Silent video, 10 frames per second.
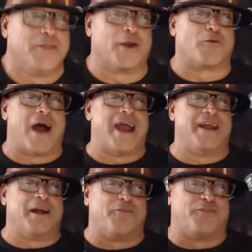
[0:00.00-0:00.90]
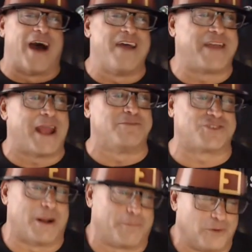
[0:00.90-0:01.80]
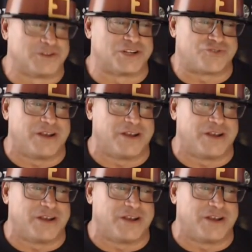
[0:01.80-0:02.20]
They're riding a 5-game straight-up losing